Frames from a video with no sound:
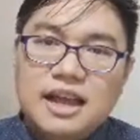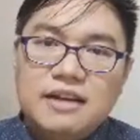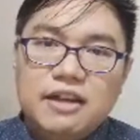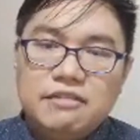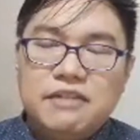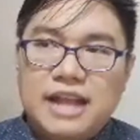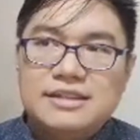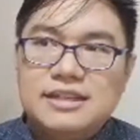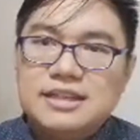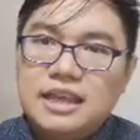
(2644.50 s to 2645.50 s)
Ray
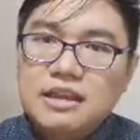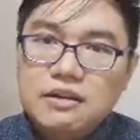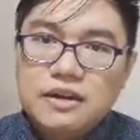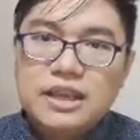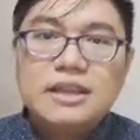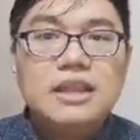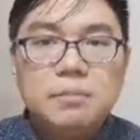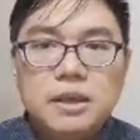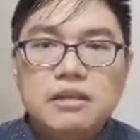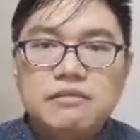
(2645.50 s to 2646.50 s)
Francis, I agree,
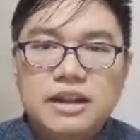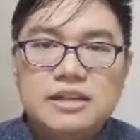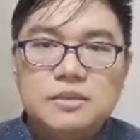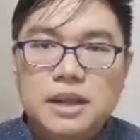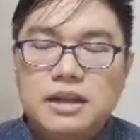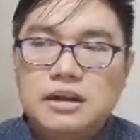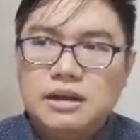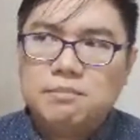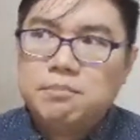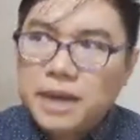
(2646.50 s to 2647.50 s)
typical Venezuela
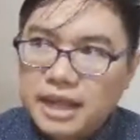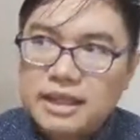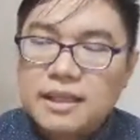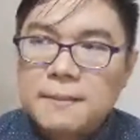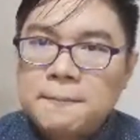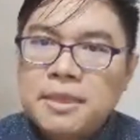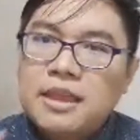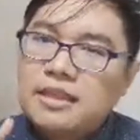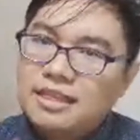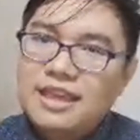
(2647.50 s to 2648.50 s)
girl, but
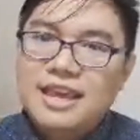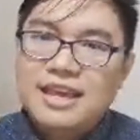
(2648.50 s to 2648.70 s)
the thing